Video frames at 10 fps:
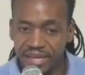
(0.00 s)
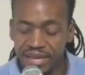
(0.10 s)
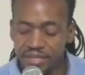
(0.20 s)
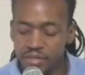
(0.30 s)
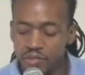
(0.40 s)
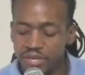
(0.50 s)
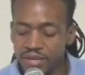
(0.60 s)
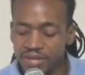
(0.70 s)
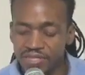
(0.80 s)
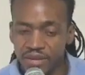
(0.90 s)
like to do here
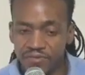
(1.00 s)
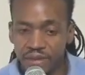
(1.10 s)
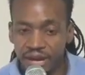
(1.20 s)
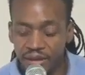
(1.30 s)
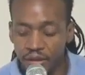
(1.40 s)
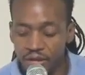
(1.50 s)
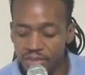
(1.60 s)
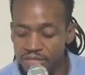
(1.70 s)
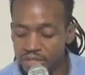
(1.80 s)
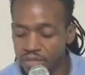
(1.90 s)
and that's what I feel God calls
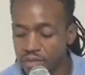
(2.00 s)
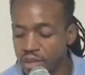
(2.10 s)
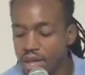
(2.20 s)
me to do.